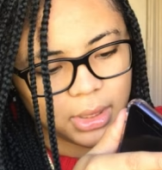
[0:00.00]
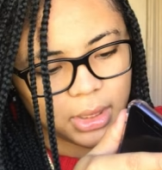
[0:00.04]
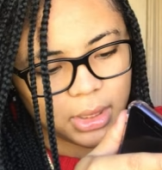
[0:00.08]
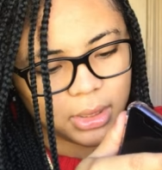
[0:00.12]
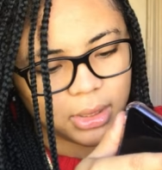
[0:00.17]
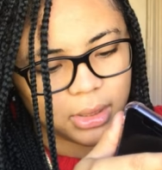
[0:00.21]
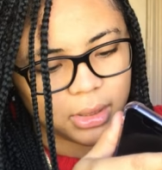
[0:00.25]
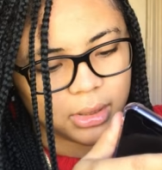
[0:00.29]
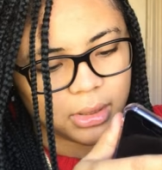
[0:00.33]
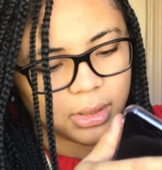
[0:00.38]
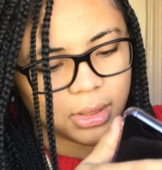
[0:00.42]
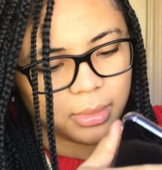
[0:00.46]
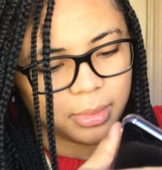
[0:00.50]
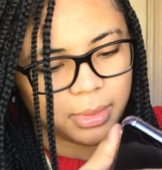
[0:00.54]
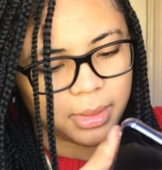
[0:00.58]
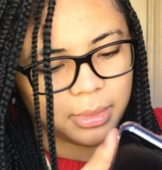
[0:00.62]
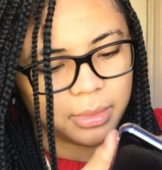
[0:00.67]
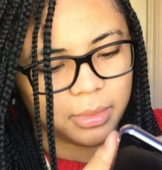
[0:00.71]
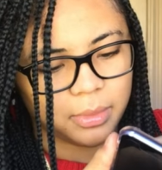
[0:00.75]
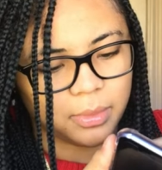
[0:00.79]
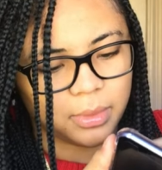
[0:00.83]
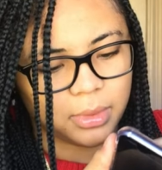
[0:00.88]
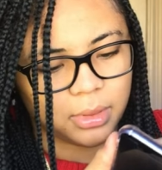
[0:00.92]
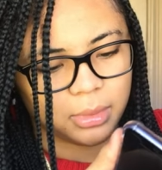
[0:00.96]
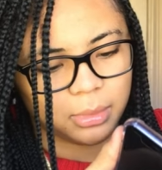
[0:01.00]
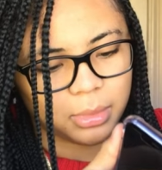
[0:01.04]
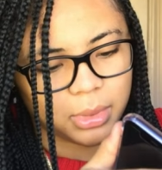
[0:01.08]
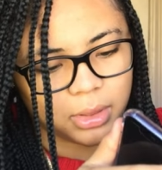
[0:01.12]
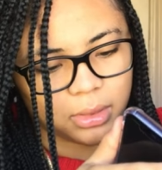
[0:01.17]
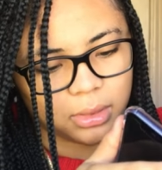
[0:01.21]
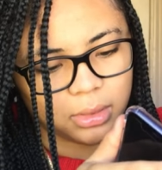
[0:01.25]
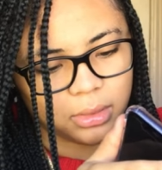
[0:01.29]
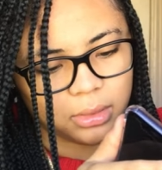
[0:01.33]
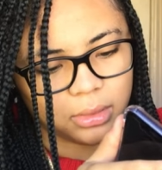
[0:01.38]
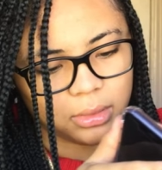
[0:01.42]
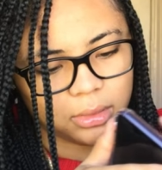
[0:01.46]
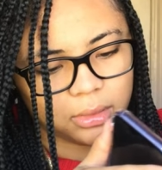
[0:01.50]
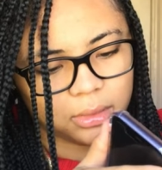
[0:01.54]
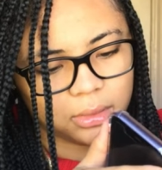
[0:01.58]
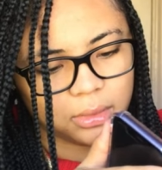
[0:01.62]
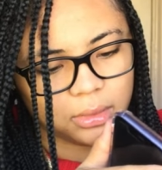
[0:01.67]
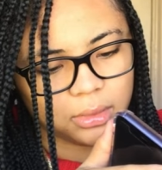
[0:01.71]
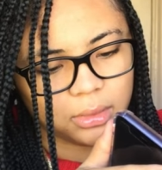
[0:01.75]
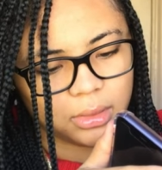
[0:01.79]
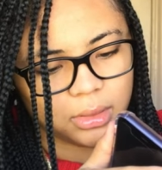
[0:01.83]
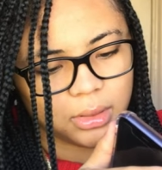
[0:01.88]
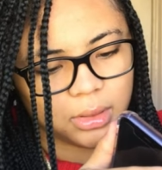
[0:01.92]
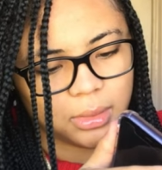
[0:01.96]
like this, I probably wouldn't have bought it.
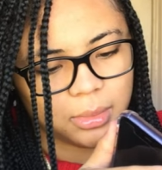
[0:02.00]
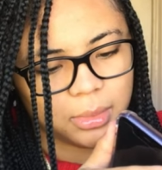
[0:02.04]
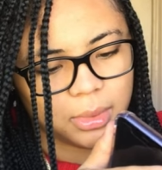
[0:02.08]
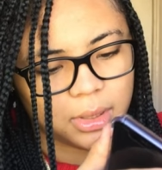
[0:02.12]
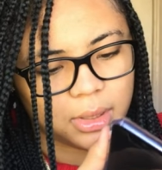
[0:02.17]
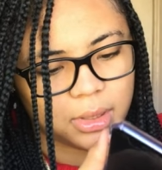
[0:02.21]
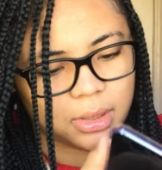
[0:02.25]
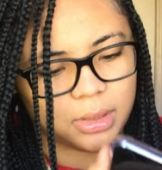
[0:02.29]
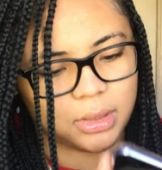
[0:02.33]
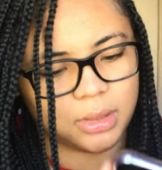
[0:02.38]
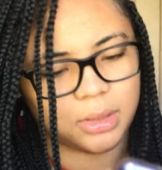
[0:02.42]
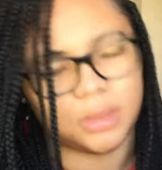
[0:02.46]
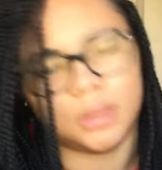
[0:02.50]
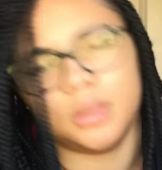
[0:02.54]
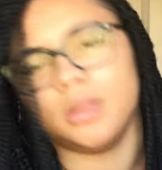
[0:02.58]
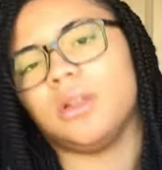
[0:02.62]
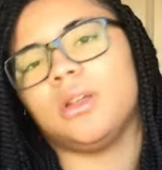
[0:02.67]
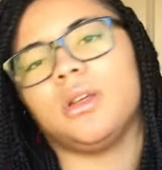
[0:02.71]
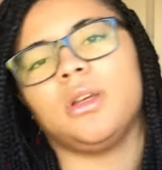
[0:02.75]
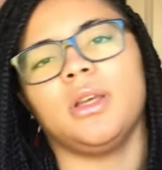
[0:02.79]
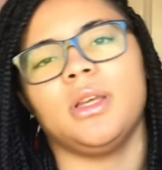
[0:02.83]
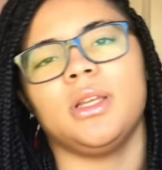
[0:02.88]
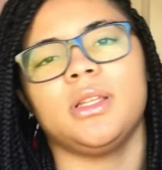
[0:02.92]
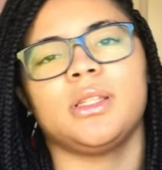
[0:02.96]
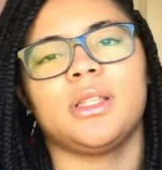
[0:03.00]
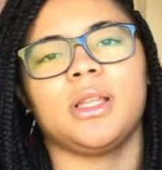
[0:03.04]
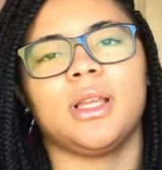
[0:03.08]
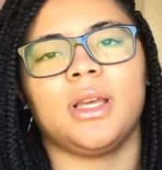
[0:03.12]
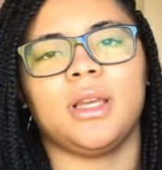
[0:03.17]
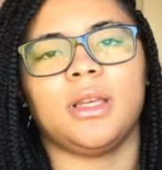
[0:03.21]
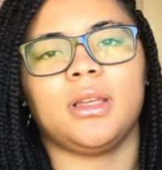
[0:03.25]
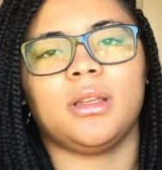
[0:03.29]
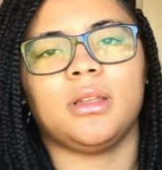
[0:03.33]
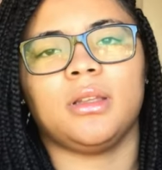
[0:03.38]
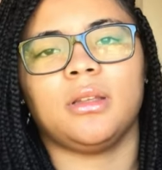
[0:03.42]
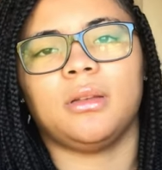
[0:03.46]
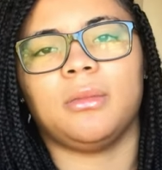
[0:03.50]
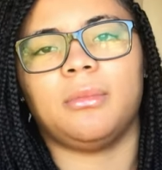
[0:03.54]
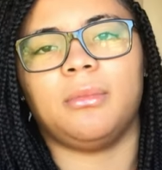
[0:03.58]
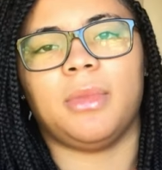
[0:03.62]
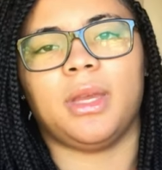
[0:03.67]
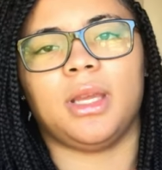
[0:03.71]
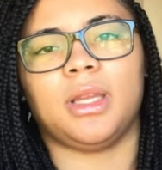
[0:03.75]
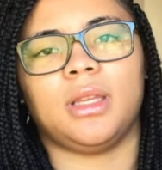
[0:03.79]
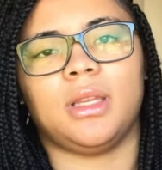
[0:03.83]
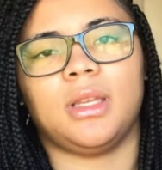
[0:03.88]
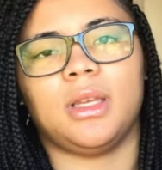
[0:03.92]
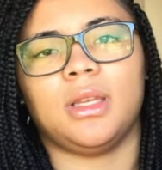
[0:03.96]
TBH. It's like
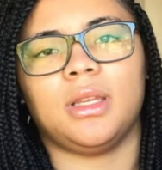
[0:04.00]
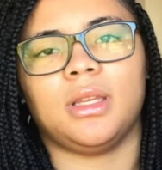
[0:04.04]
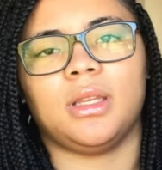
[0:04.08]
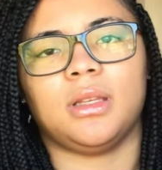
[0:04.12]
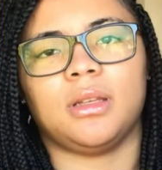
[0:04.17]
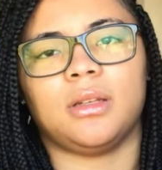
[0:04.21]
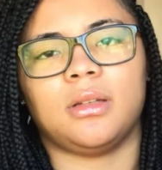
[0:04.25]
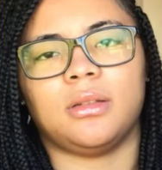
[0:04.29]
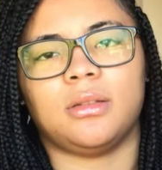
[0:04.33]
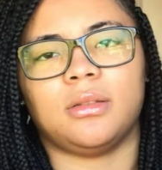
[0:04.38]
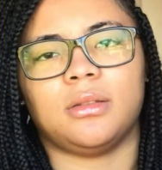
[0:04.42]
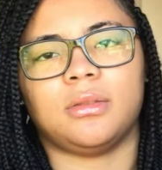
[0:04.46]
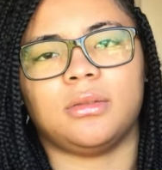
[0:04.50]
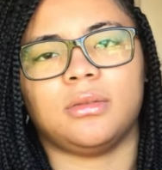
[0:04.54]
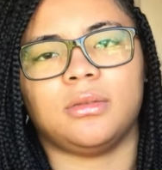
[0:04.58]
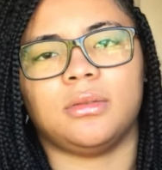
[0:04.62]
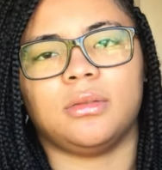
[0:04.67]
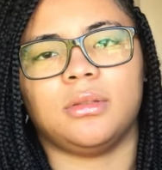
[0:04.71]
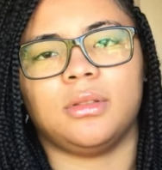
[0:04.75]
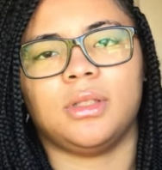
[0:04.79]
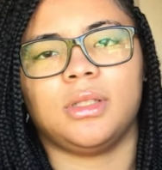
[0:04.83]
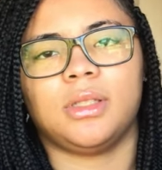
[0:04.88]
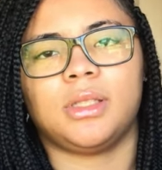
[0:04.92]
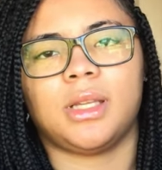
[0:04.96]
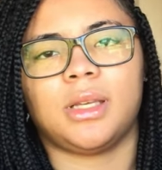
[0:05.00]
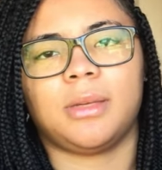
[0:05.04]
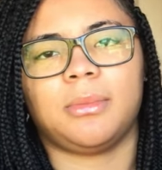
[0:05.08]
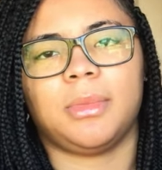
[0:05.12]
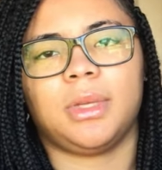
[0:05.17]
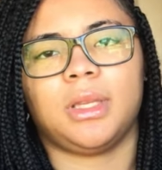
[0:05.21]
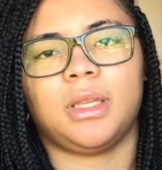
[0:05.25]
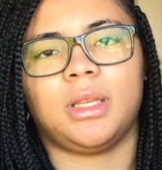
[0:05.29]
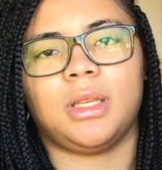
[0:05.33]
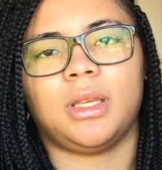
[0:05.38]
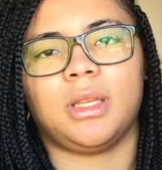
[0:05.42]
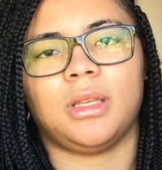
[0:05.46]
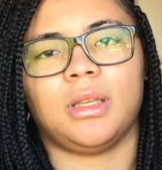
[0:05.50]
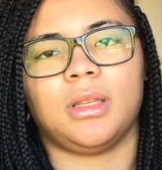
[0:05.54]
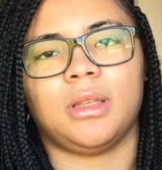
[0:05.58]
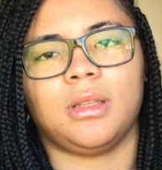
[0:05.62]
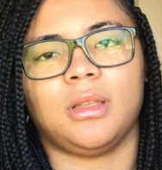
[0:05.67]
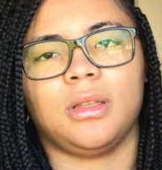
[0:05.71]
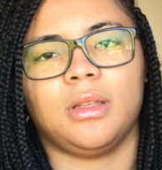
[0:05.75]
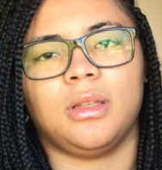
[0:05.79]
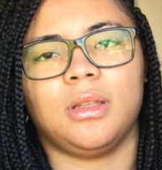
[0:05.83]
magnetic. It's like magnetic.